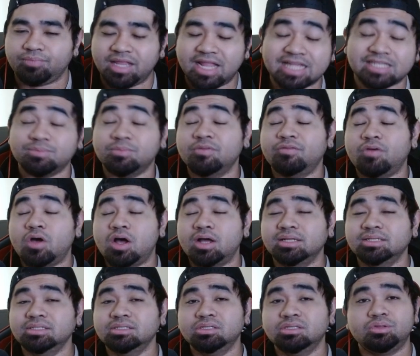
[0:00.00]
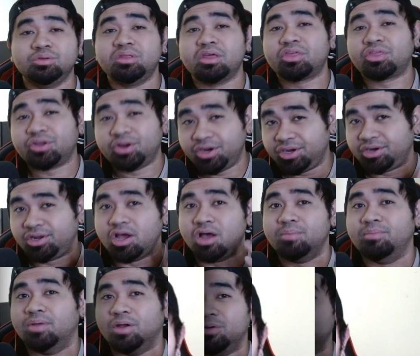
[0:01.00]
Let's move on to the third
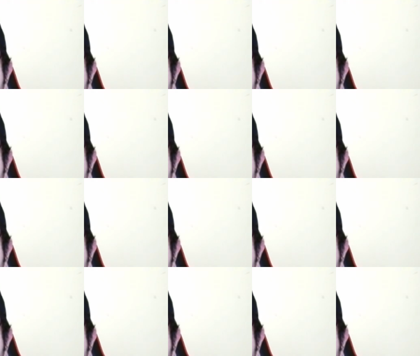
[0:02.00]
combo.